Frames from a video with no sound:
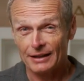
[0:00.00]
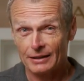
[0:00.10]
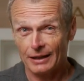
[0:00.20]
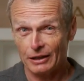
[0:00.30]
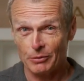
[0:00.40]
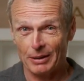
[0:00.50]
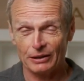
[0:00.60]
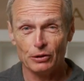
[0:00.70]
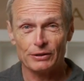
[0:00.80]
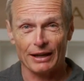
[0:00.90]
Second, you might
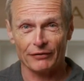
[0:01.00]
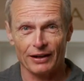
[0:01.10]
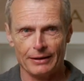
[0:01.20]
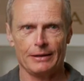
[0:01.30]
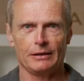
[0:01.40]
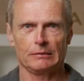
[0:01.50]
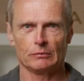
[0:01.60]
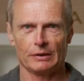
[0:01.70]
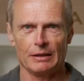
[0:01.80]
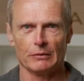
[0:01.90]
lose that fly, and
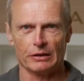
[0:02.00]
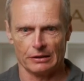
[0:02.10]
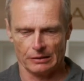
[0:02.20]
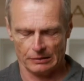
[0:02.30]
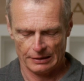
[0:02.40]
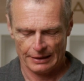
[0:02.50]
then what do you do?